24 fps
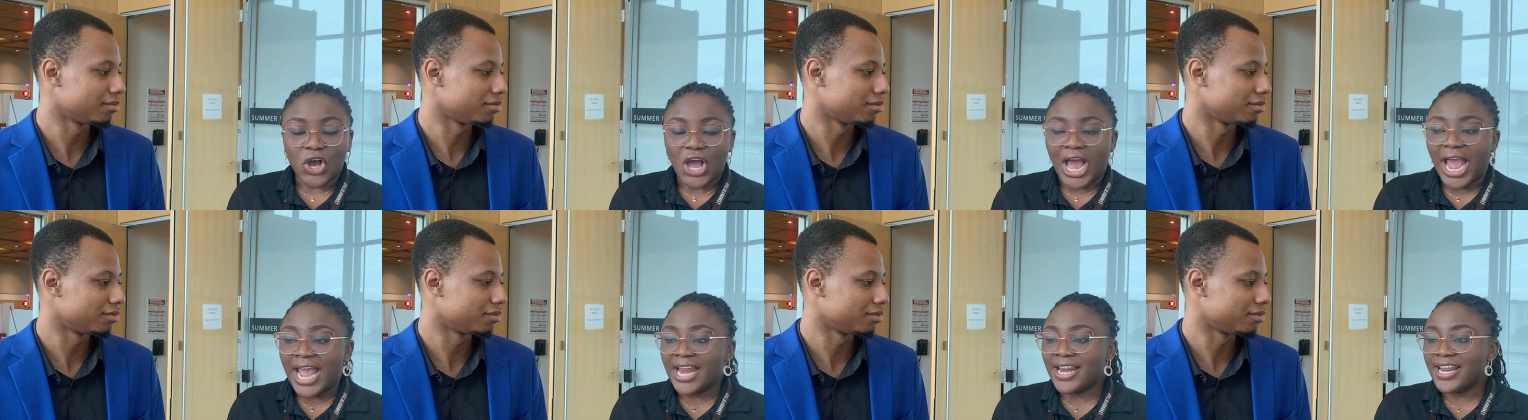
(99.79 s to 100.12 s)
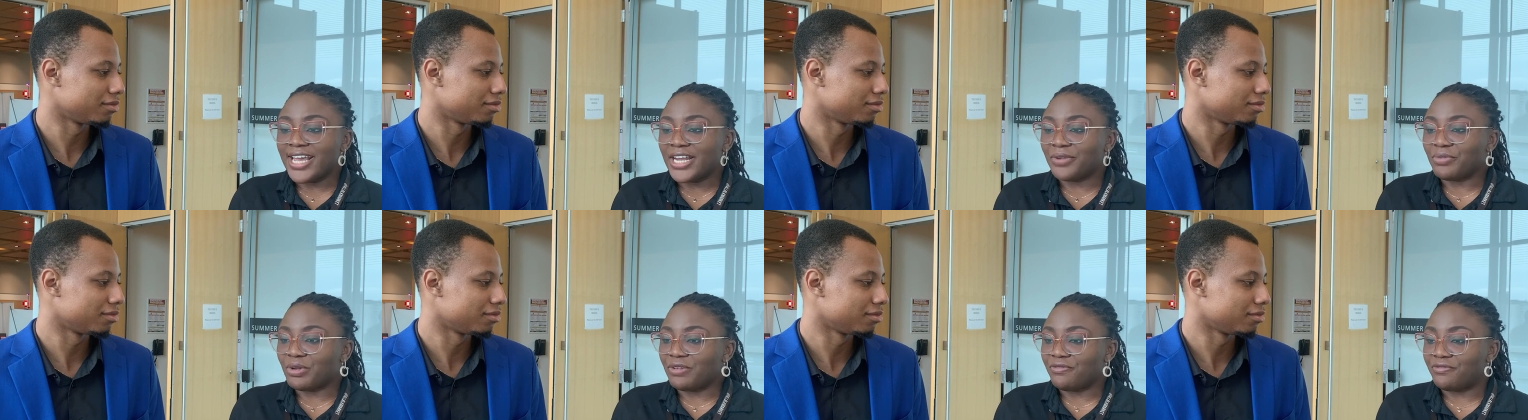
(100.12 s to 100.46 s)
Speaker 1: lead
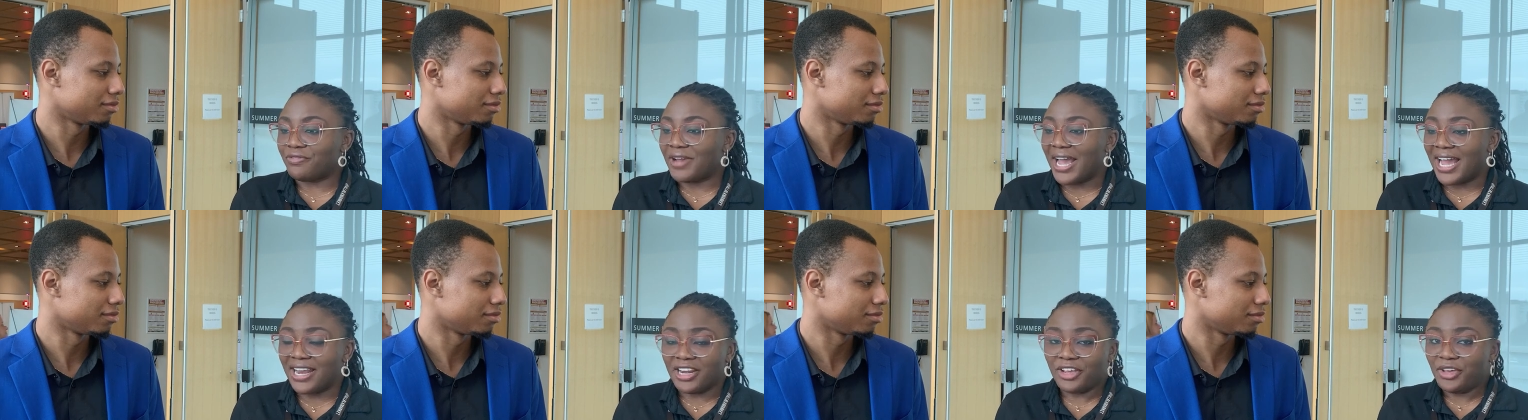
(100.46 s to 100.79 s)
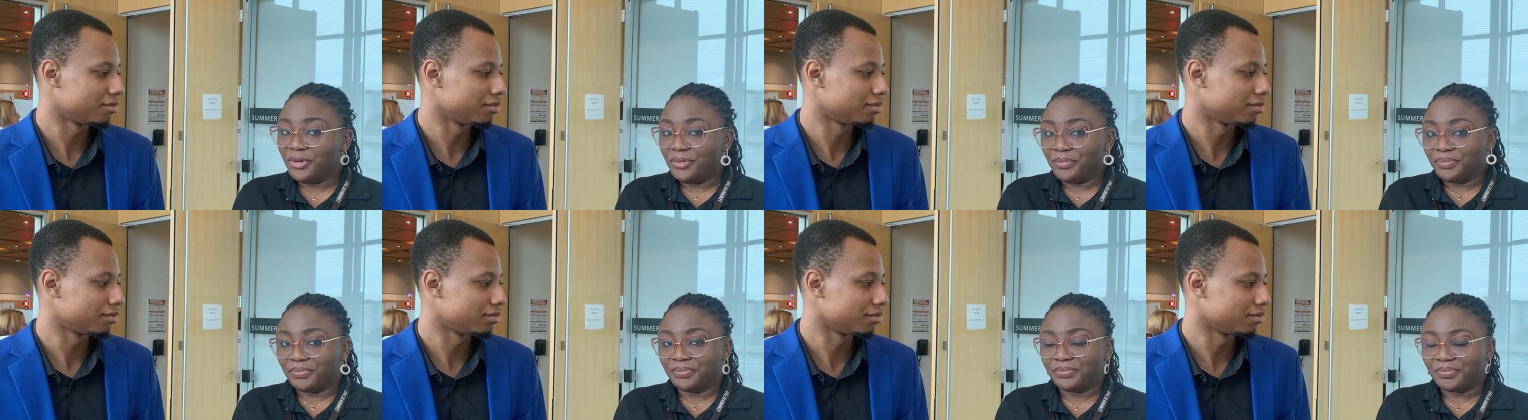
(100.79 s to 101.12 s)
with value.
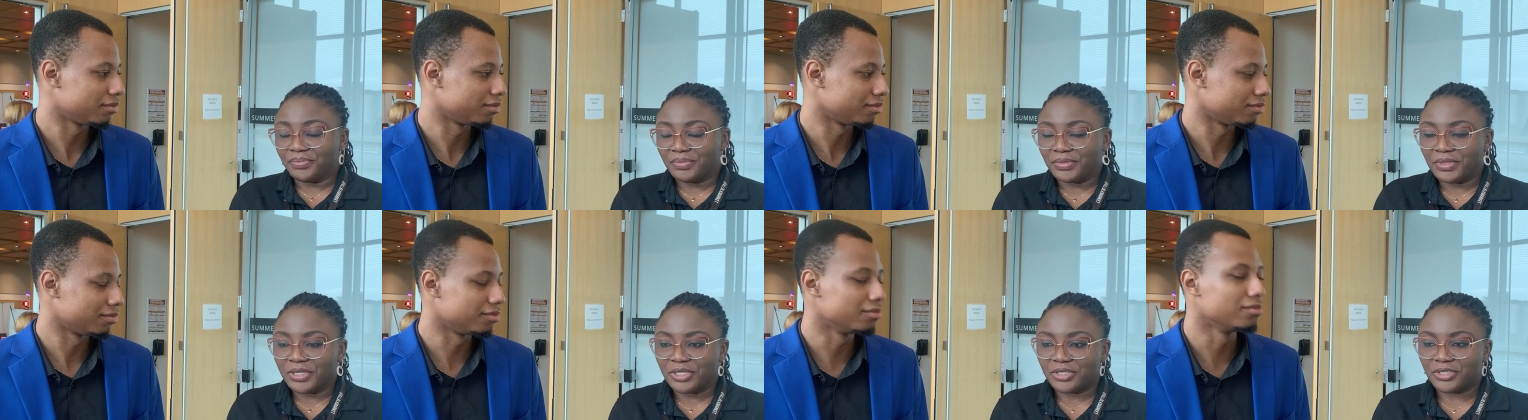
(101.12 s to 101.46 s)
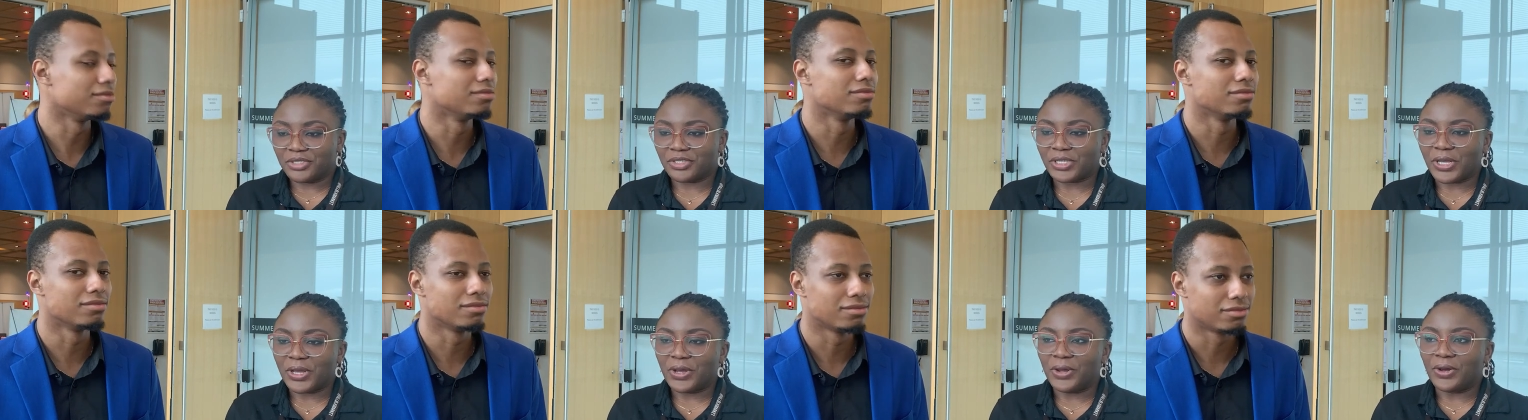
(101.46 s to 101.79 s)

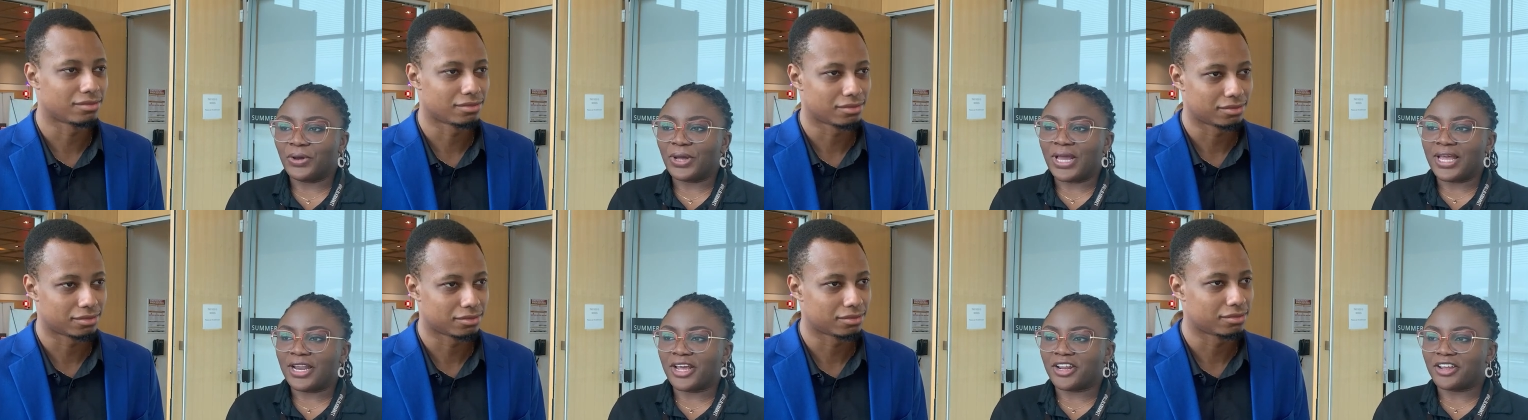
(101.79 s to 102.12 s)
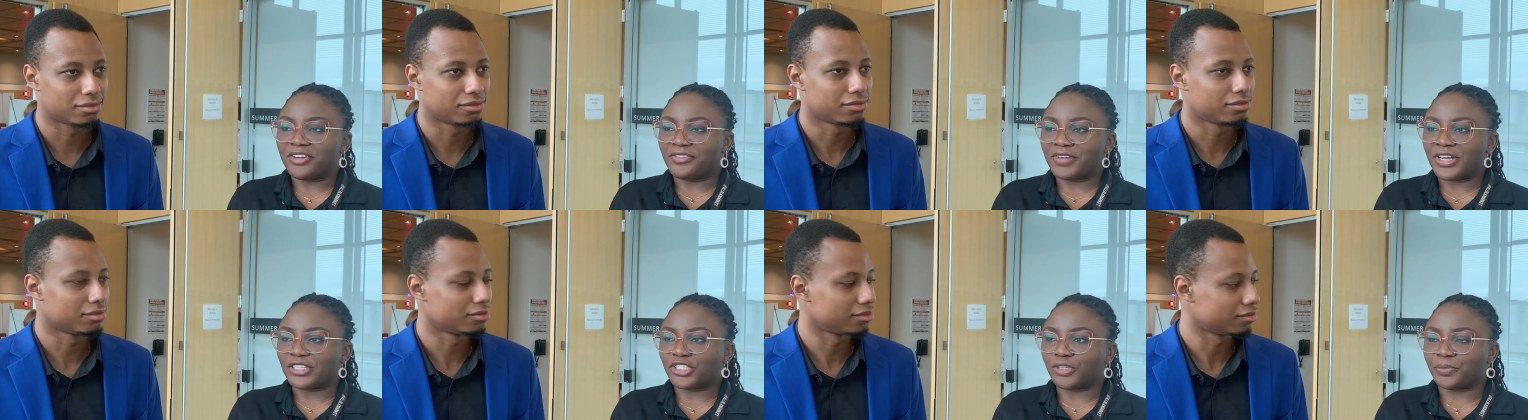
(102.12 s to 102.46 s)
So a lot of
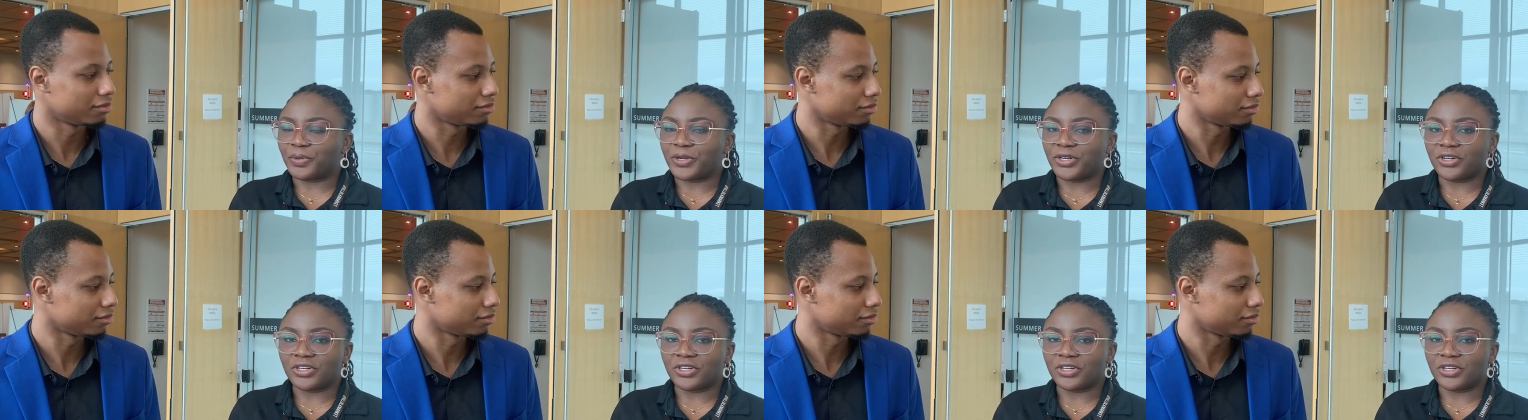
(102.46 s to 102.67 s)
entrepreneurs